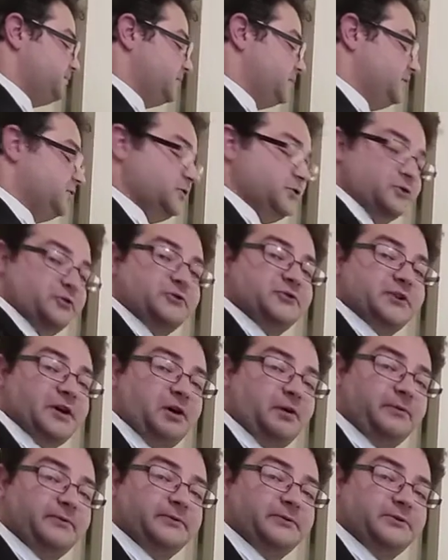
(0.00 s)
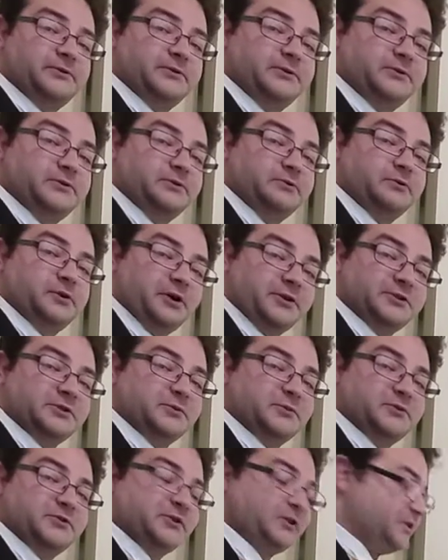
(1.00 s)
yourself to
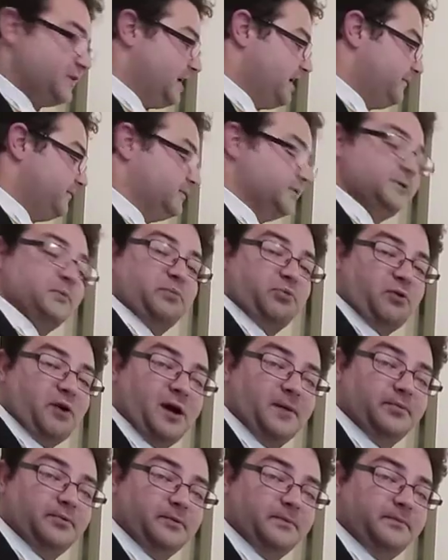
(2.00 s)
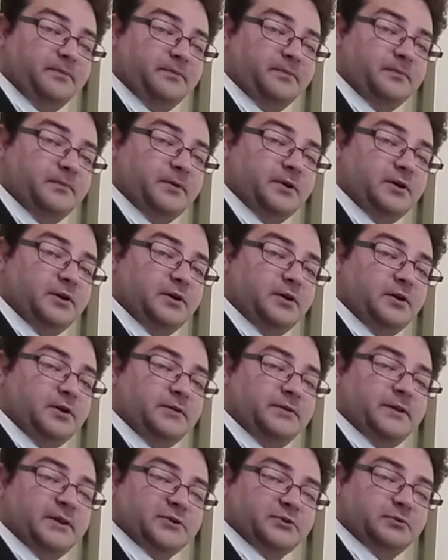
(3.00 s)
customers that are having a problem
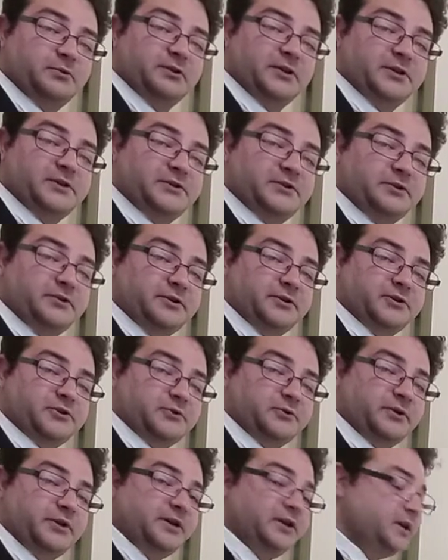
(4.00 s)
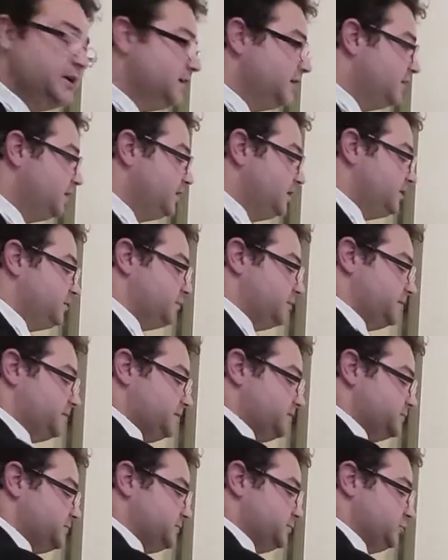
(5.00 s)
that's related to your industry
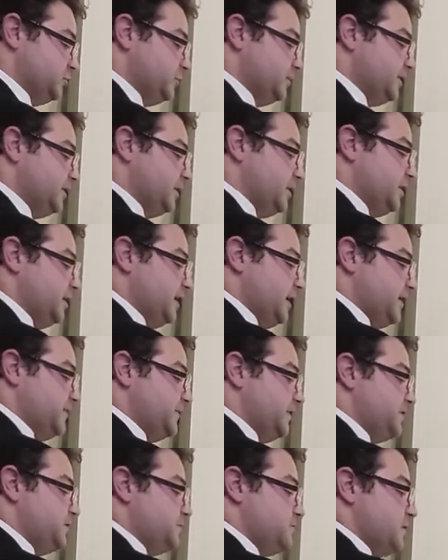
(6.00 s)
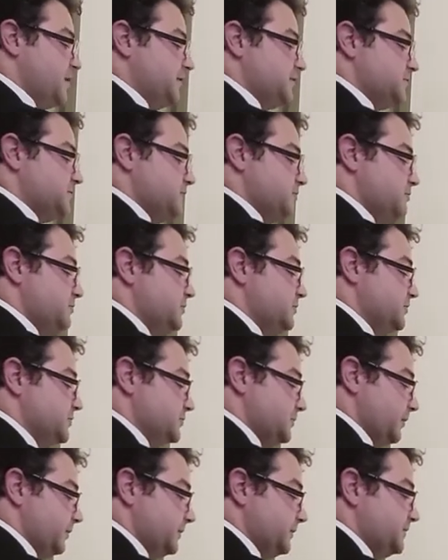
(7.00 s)
with YouTube, and then you want to
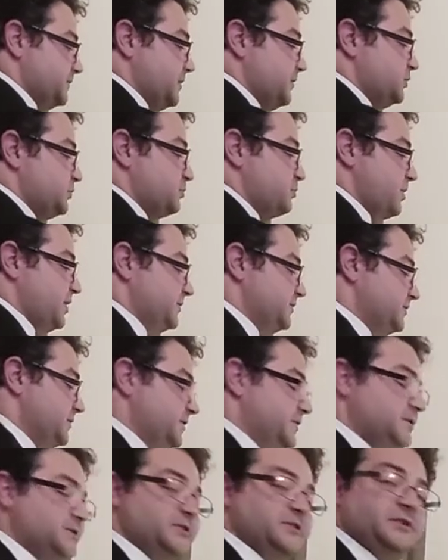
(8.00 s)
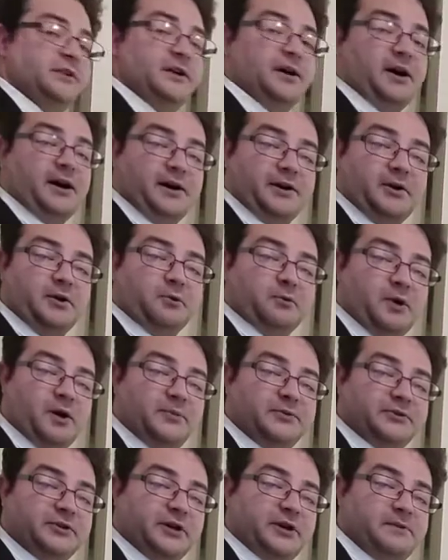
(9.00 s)
start the sales process on your
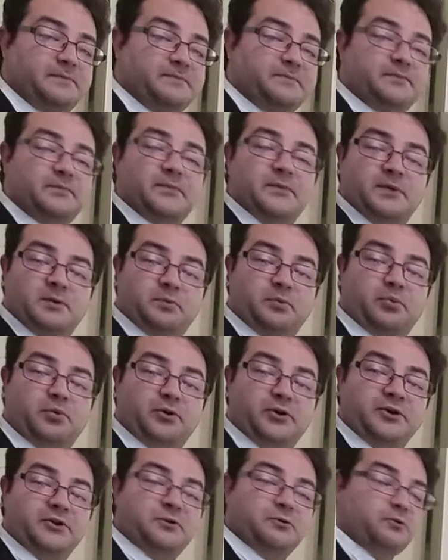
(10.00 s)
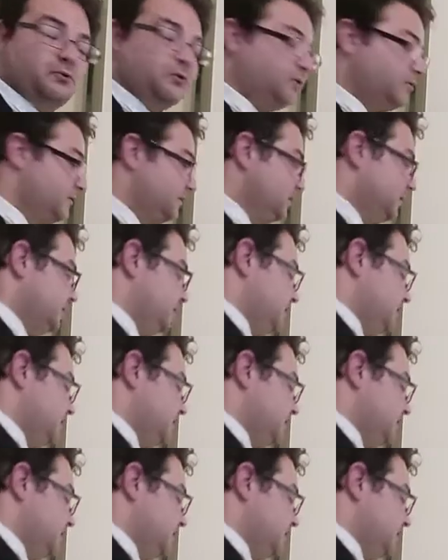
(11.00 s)
website. Pretty cool.